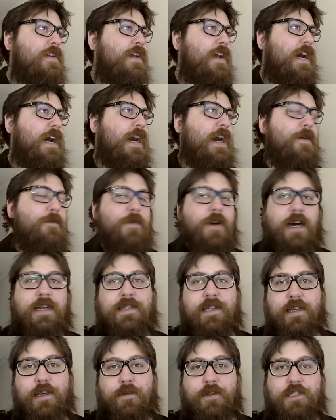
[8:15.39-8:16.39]
I
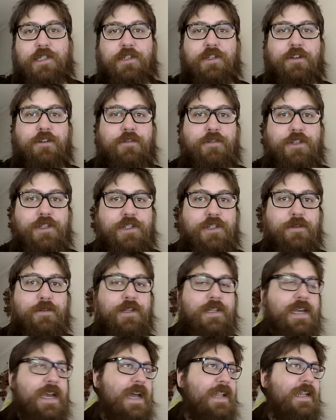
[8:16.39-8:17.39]
tell you what to do, you do
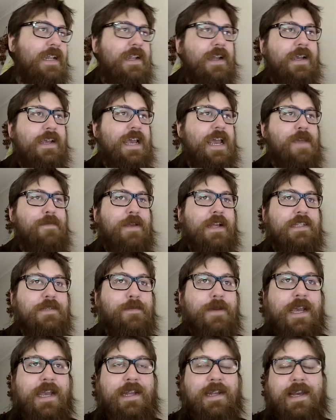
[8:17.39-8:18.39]
it, and then a game gets
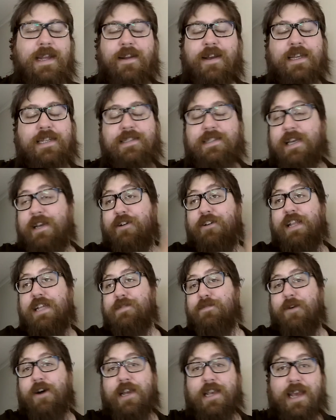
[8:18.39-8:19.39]
made, and I can say, oh,
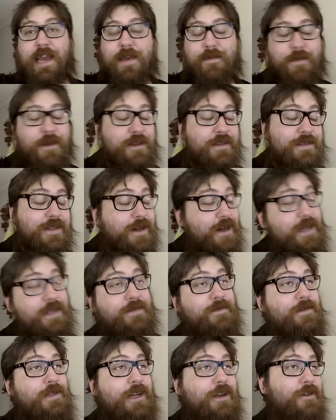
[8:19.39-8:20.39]
that's my game because I
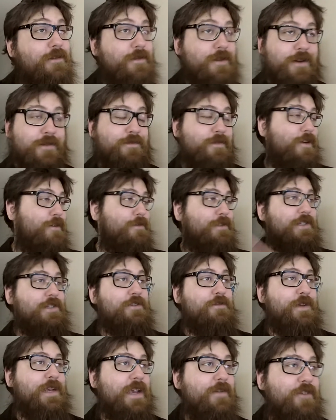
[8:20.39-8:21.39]
was
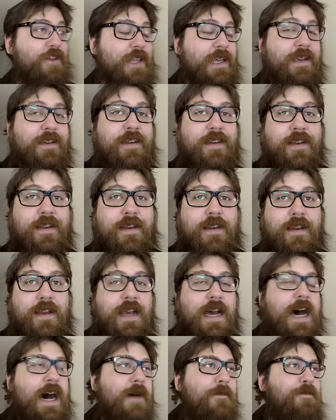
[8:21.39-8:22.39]
doing everything.
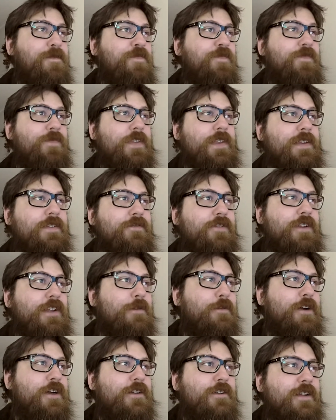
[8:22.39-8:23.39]
Doesn't really
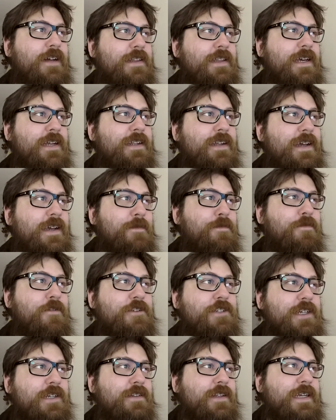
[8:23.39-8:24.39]
work like that. A
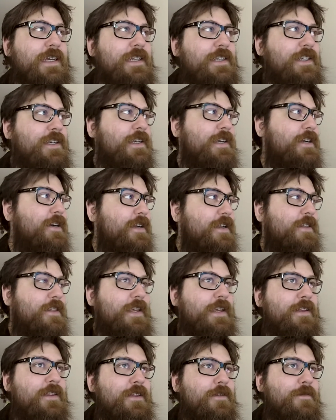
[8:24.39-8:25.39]
project lead, you can kind of
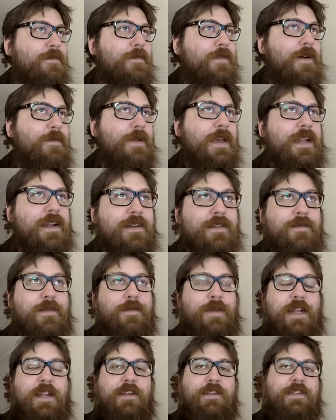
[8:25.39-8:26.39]
think of them. I'm
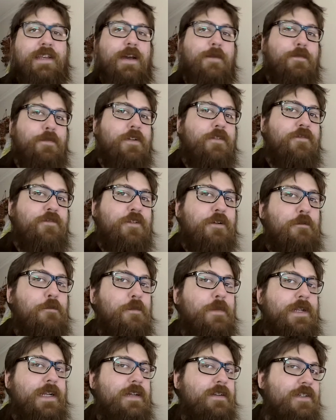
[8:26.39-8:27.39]
gonna use a couple of
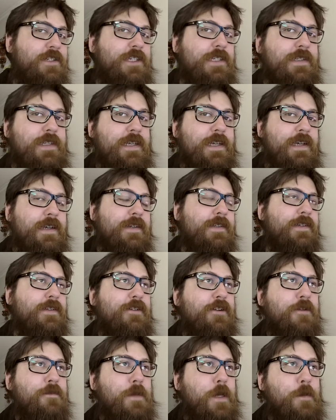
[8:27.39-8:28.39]
film analogies here because a
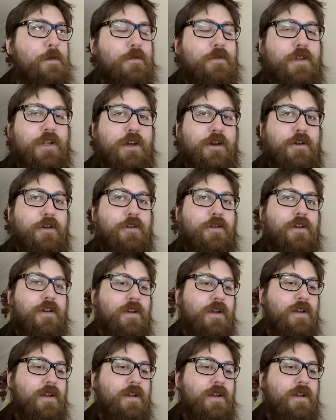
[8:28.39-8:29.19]
lot of people know